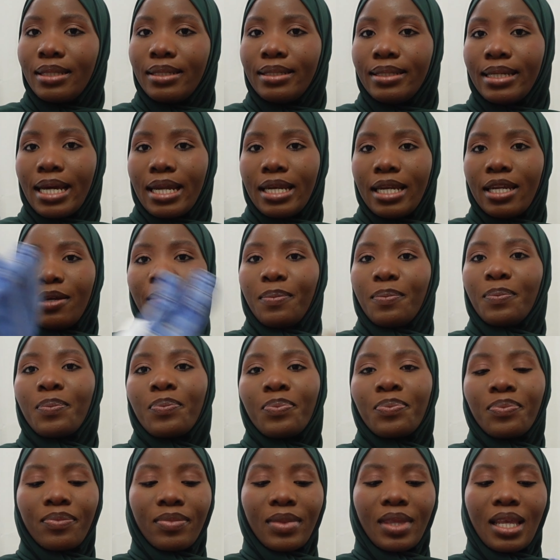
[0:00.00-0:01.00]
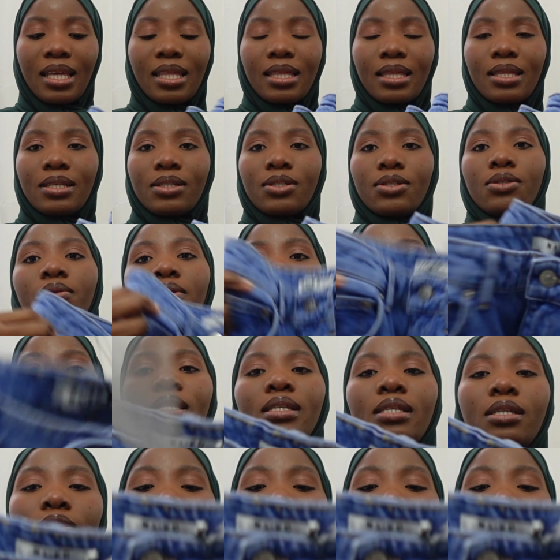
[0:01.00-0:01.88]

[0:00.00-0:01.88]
denim so this